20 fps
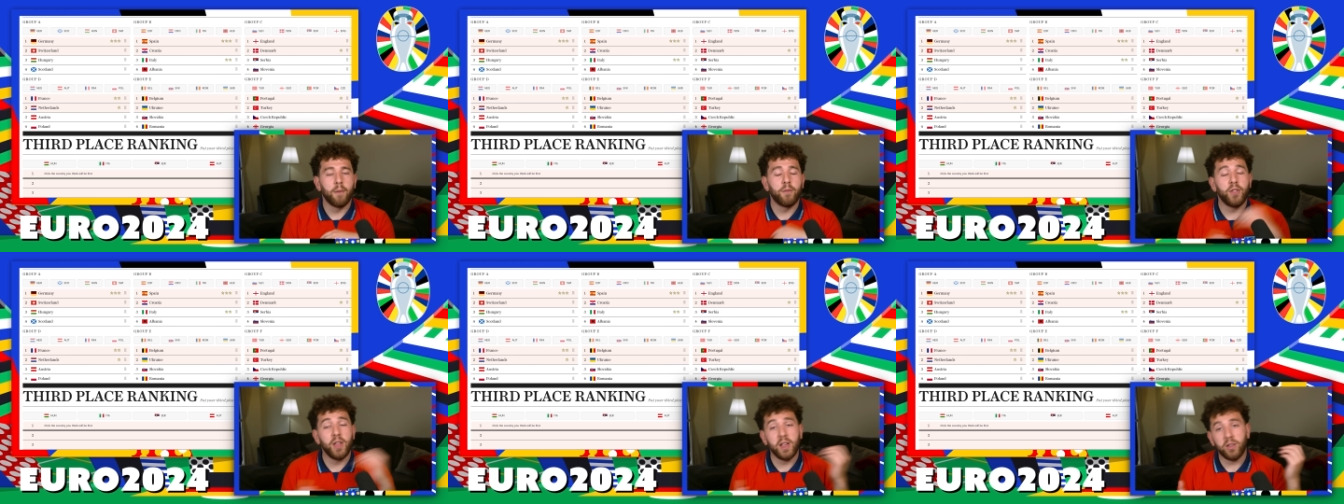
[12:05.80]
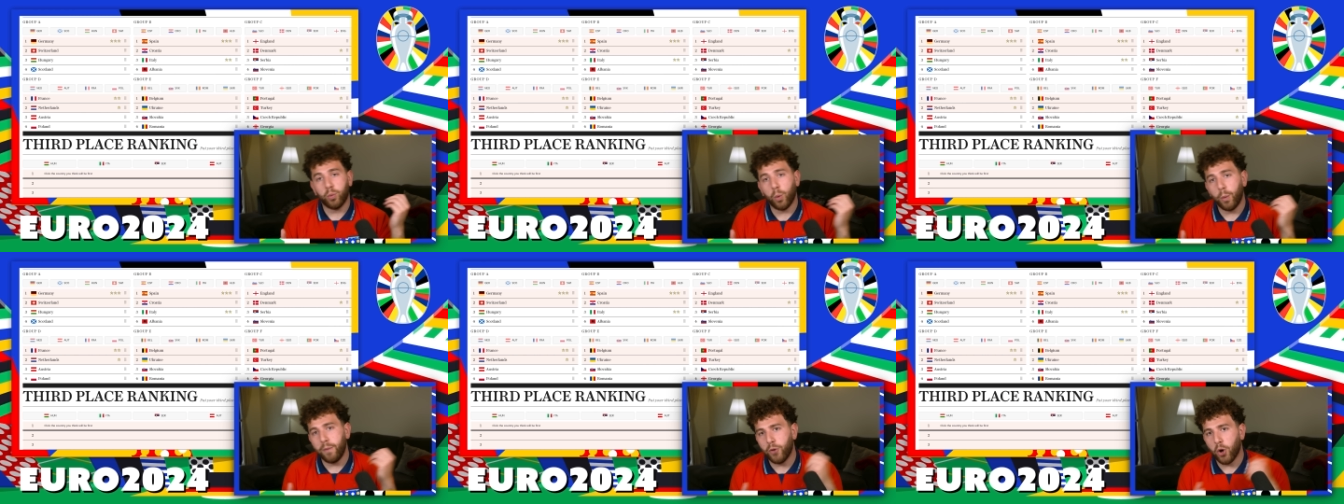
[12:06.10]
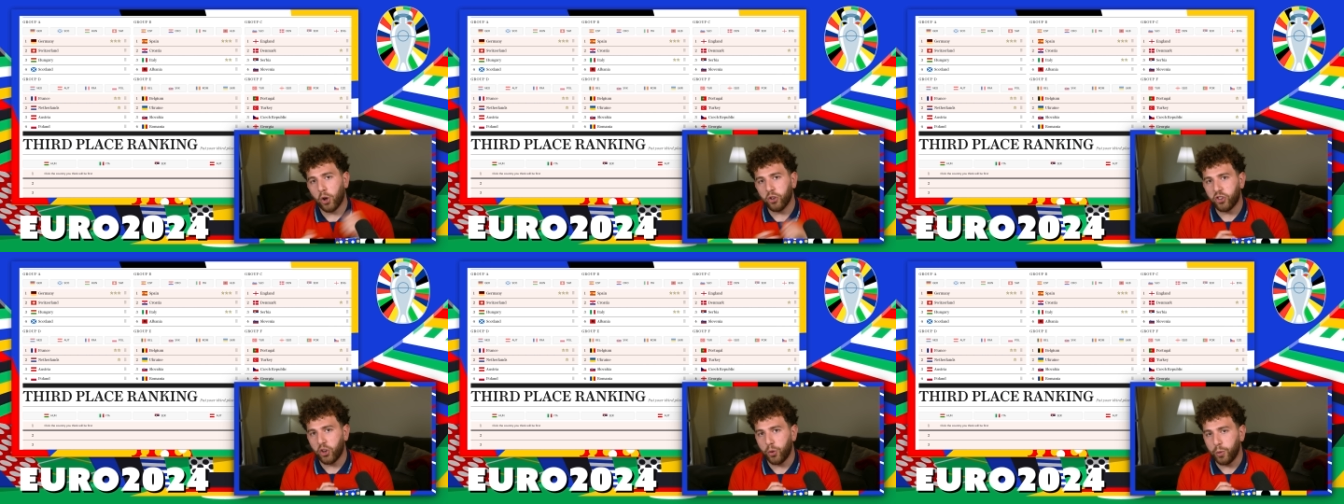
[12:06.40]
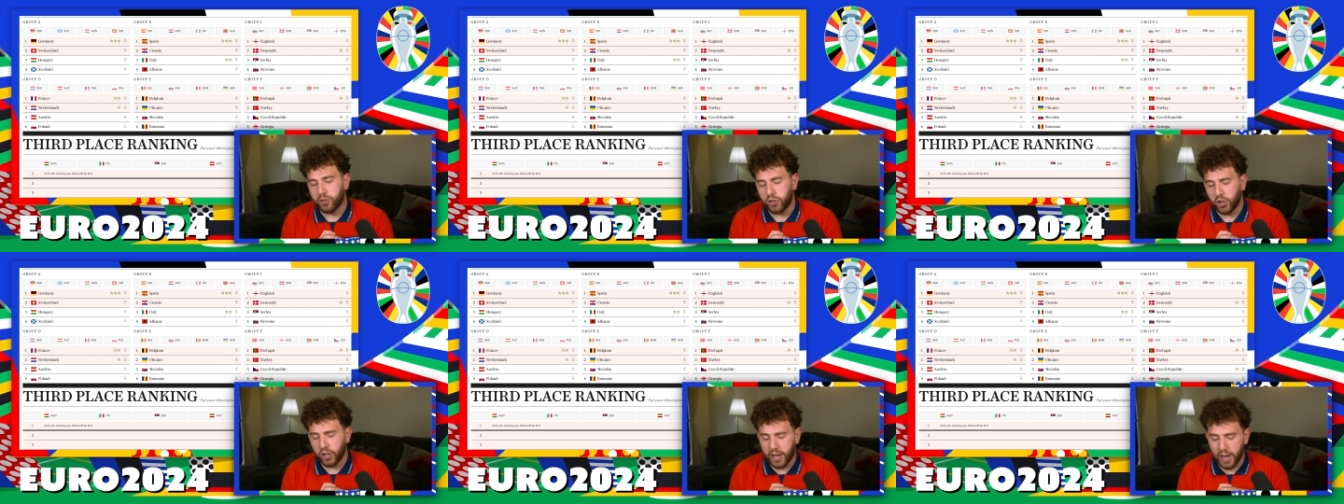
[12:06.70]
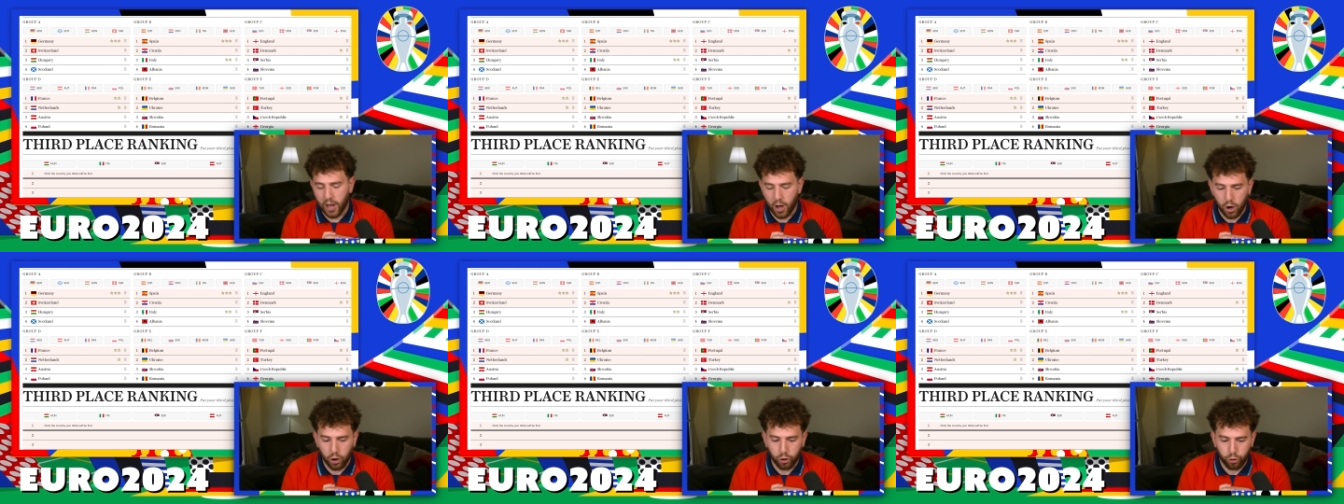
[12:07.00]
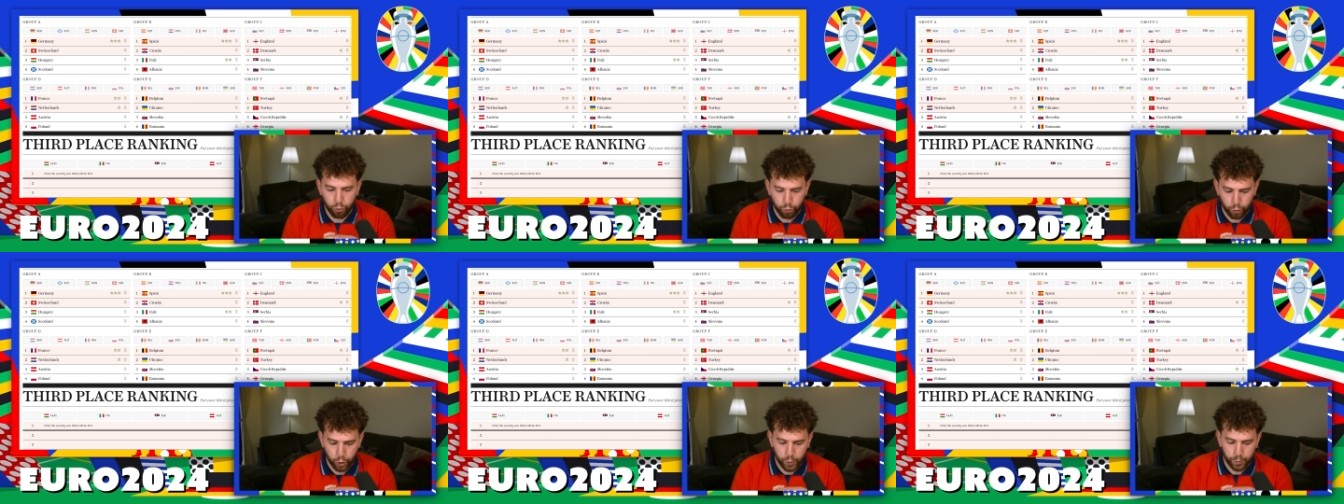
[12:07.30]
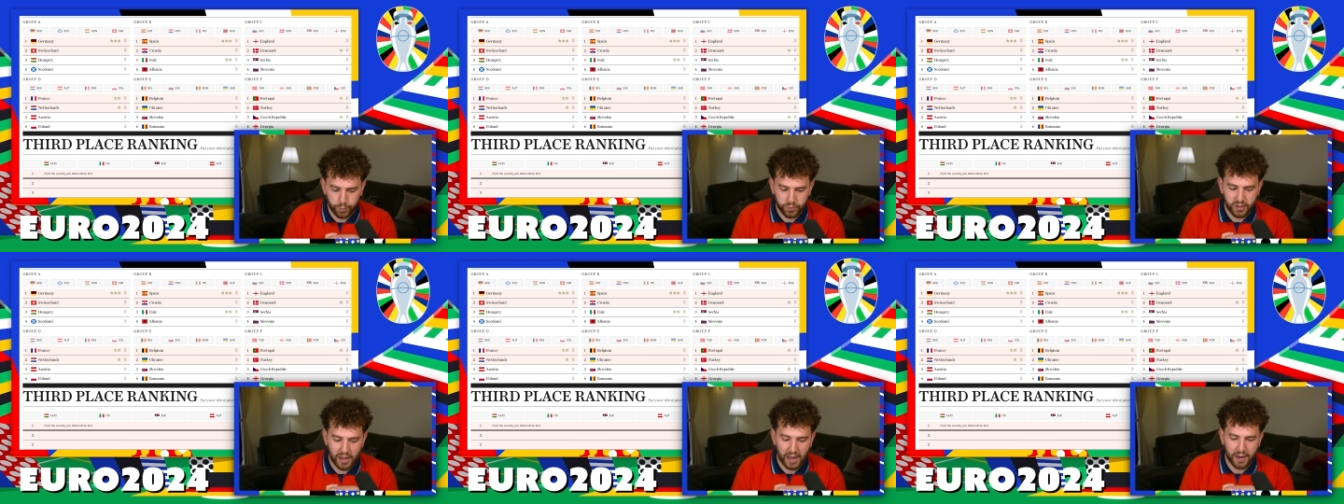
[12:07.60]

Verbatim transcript: And for this, what we've got to do is look at our groups